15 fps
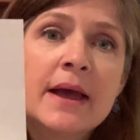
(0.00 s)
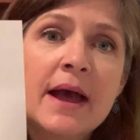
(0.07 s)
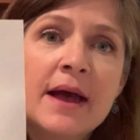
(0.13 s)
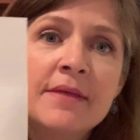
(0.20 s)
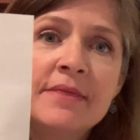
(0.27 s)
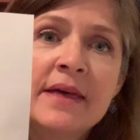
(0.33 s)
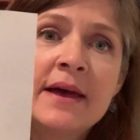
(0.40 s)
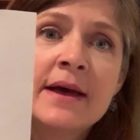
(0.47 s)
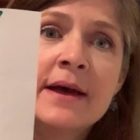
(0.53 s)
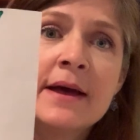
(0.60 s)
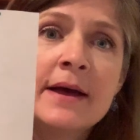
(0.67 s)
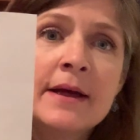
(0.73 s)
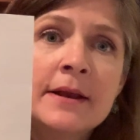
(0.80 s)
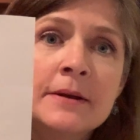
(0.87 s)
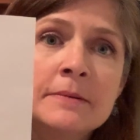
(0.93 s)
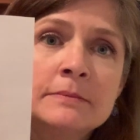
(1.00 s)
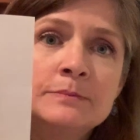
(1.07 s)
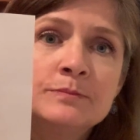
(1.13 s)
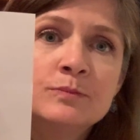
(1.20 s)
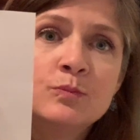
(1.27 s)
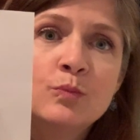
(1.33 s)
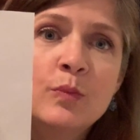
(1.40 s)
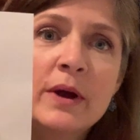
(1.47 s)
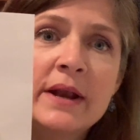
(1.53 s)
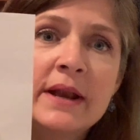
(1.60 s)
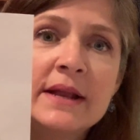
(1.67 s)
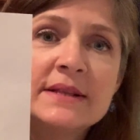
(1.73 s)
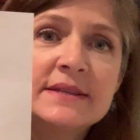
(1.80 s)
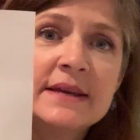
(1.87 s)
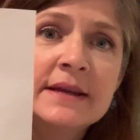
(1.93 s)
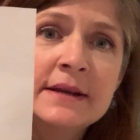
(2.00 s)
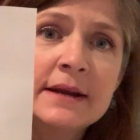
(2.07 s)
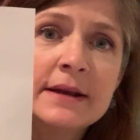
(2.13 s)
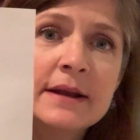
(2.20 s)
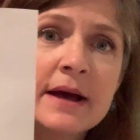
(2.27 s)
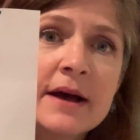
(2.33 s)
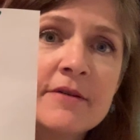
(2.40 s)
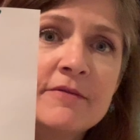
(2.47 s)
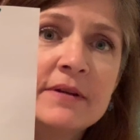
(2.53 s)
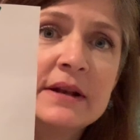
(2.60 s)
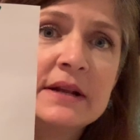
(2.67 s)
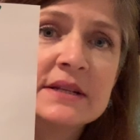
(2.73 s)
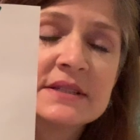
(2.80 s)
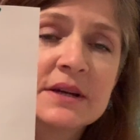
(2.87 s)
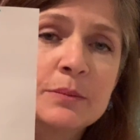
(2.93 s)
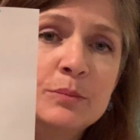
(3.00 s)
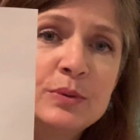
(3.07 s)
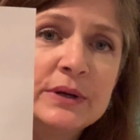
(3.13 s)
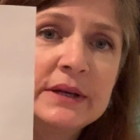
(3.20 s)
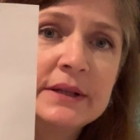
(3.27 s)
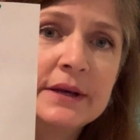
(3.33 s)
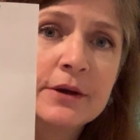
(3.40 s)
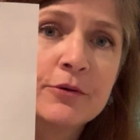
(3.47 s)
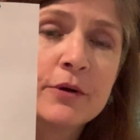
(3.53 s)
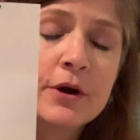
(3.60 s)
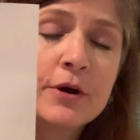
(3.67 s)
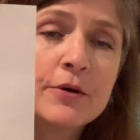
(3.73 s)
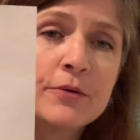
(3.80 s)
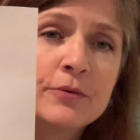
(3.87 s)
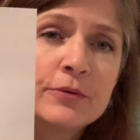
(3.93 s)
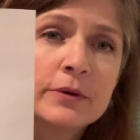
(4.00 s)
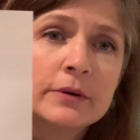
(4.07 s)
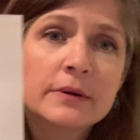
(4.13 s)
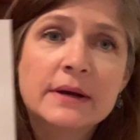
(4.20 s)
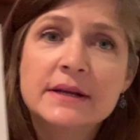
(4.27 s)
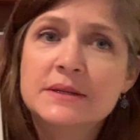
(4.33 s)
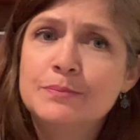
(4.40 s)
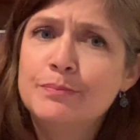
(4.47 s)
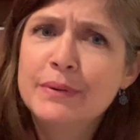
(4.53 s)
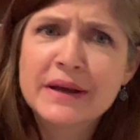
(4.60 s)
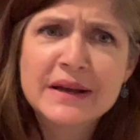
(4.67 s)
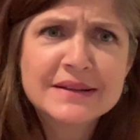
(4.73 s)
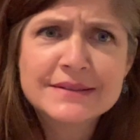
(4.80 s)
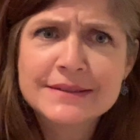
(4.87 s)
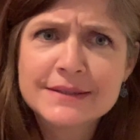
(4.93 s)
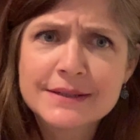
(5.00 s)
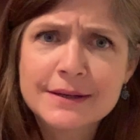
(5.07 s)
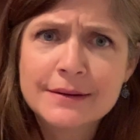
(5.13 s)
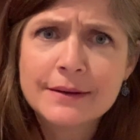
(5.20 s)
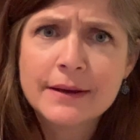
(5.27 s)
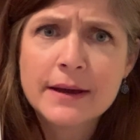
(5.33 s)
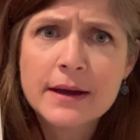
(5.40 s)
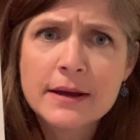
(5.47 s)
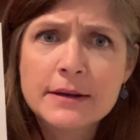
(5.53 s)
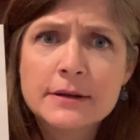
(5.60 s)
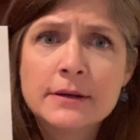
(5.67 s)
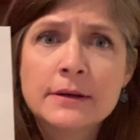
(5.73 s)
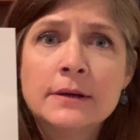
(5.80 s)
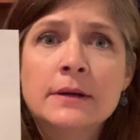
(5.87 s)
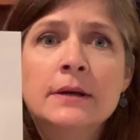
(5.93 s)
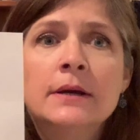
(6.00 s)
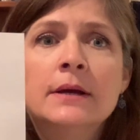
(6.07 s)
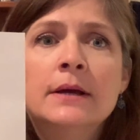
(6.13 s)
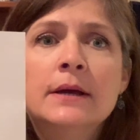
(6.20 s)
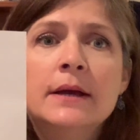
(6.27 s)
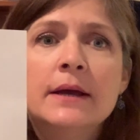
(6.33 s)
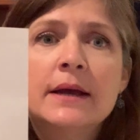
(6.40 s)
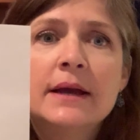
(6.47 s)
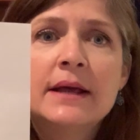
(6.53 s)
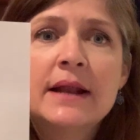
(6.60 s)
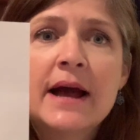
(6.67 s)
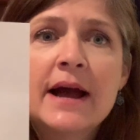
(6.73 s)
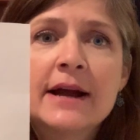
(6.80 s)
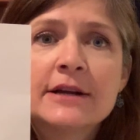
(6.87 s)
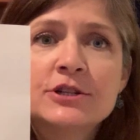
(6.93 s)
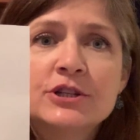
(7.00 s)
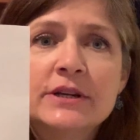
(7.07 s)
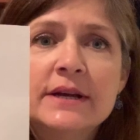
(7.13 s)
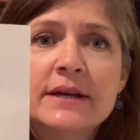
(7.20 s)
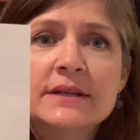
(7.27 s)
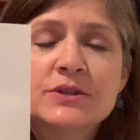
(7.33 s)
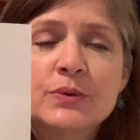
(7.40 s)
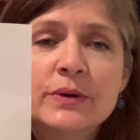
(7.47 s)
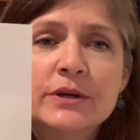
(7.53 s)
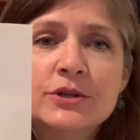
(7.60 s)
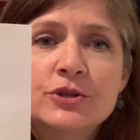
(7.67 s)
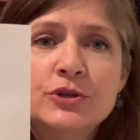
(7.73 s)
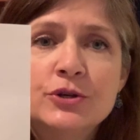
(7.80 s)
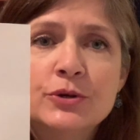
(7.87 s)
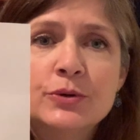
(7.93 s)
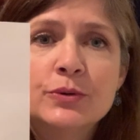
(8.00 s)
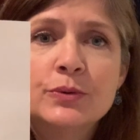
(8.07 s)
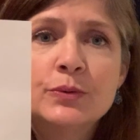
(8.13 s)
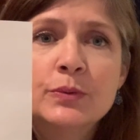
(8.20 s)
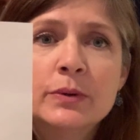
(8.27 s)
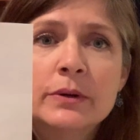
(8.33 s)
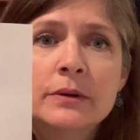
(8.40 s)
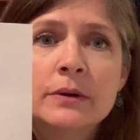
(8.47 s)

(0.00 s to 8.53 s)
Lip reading: And then when it's eaten enough and it's completely grown, as big as it's gonna get, it actually is going to